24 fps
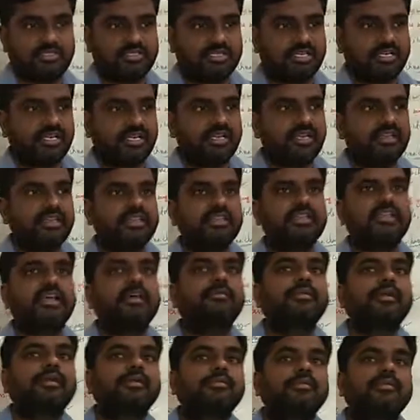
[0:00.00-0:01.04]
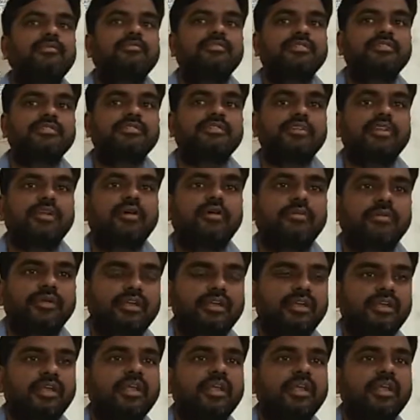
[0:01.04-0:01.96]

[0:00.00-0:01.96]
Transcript: Generally, they are made up of with ceramic.